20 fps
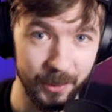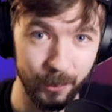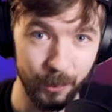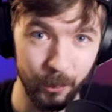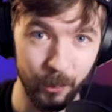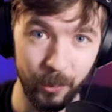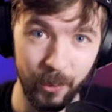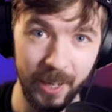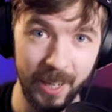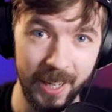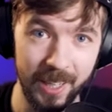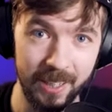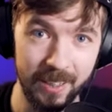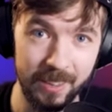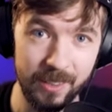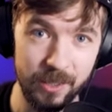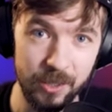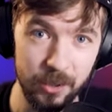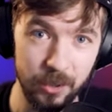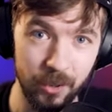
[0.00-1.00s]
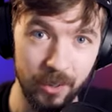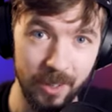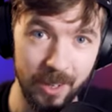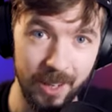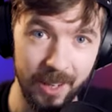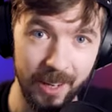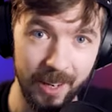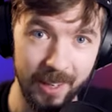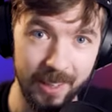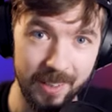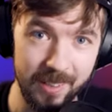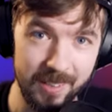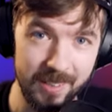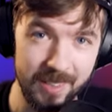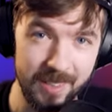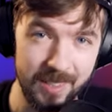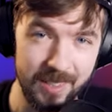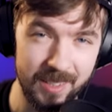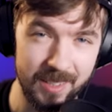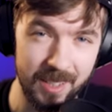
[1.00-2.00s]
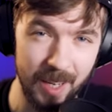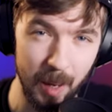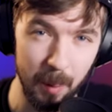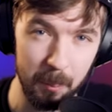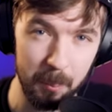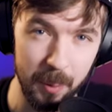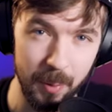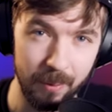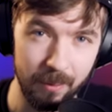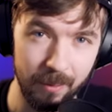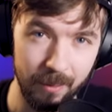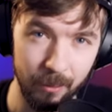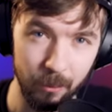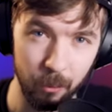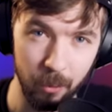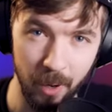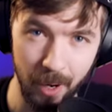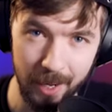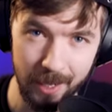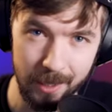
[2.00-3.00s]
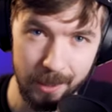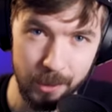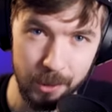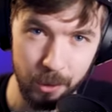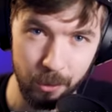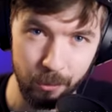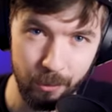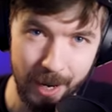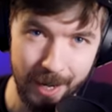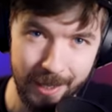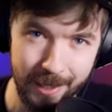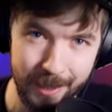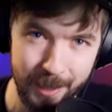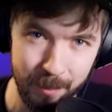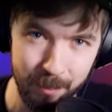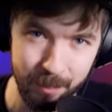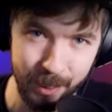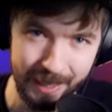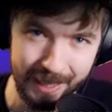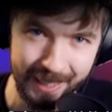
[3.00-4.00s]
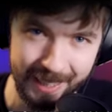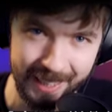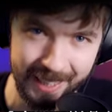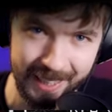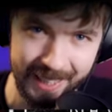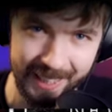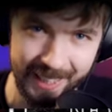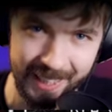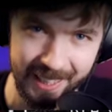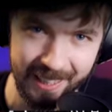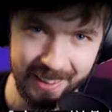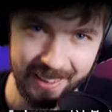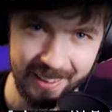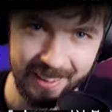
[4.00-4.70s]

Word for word: right as your eyes dip. Right as you're ready to blink,